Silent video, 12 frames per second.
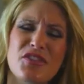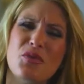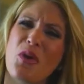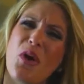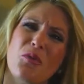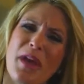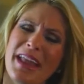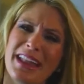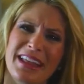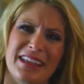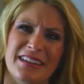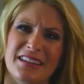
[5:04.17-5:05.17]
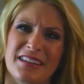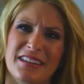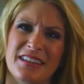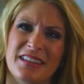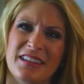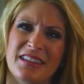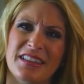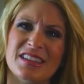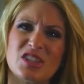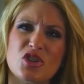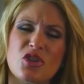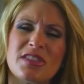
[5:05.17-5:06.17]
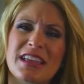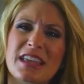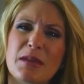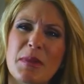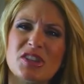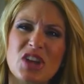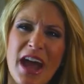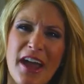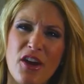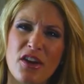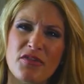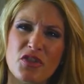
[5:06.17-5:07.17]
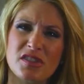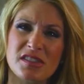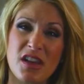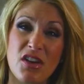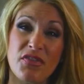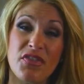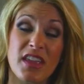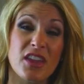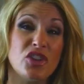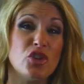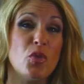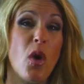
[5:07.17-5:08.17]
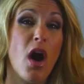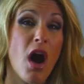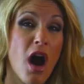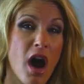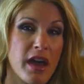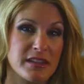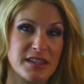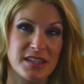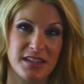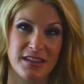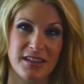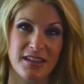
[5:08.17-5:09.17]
of you already? Listen, you're thinking much higher of yourself than you ought.